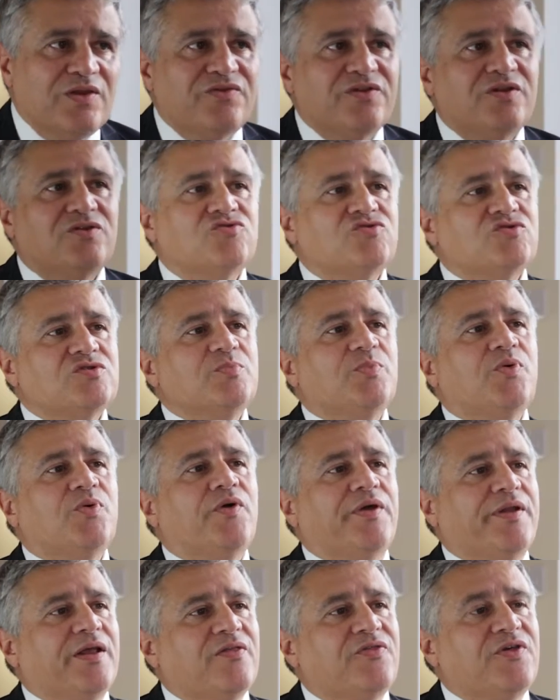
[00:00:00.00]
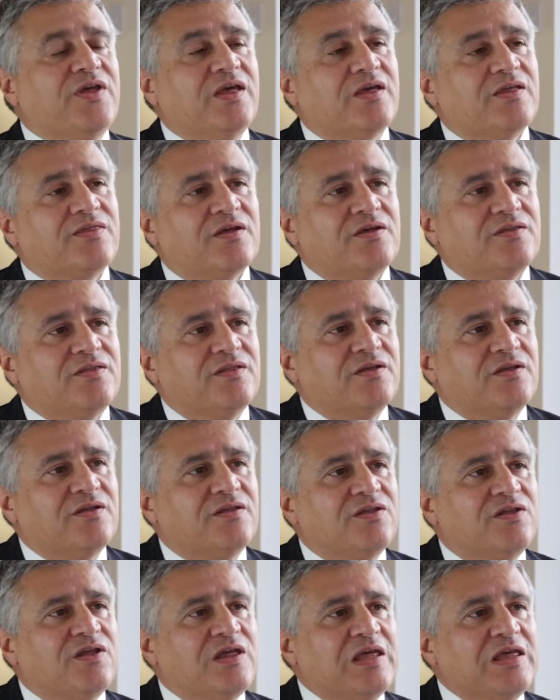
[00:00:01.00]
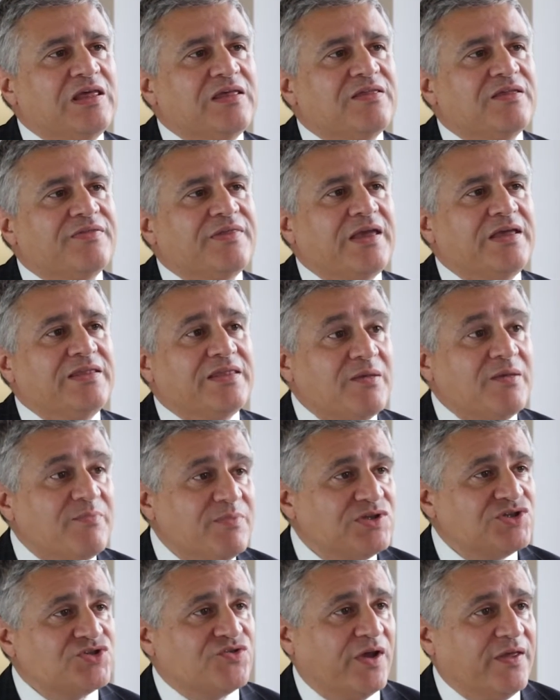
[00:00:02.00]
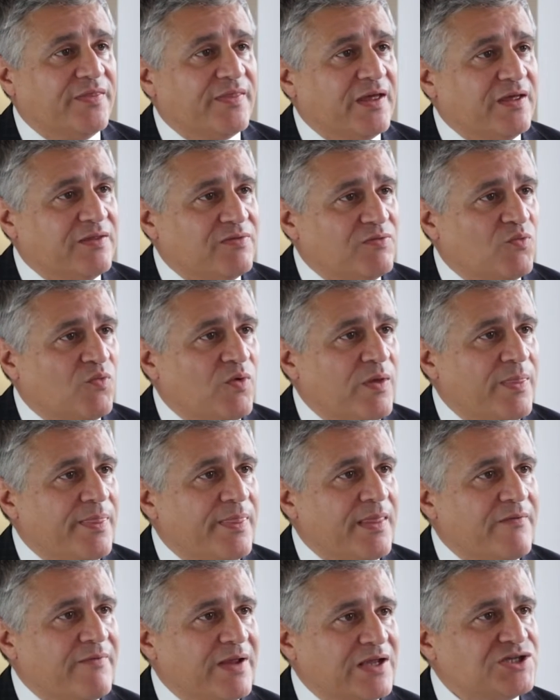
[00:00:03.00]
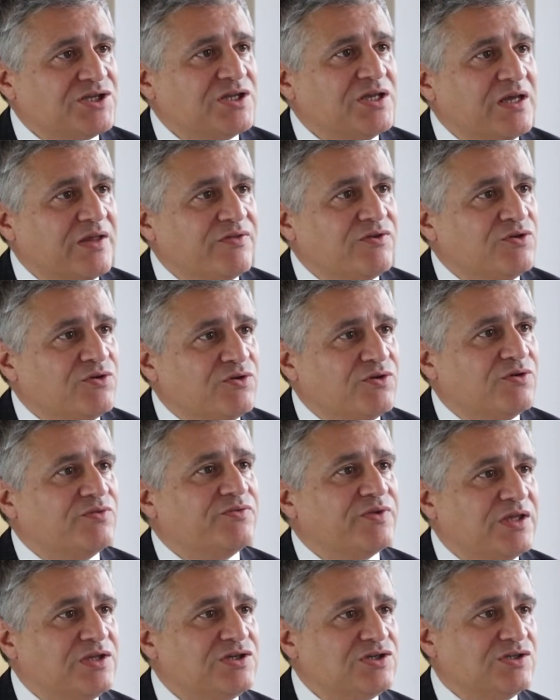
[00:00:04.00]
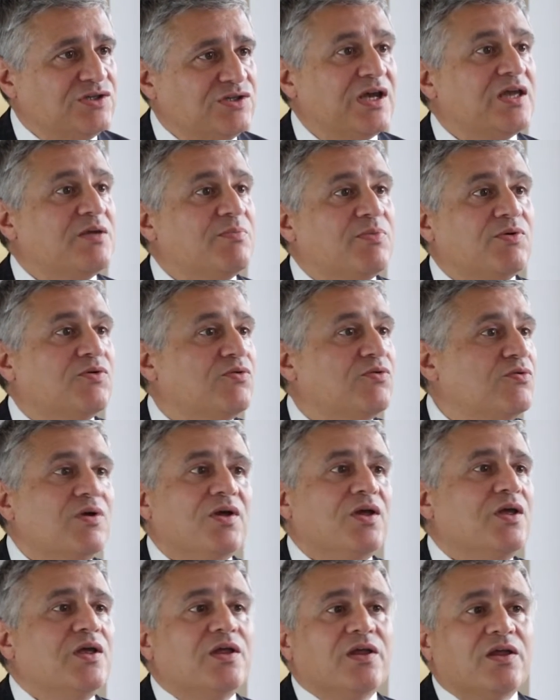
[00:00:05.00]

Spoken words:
that's an interesting point. I think that they demonstrate that when they're actually at your kitchen table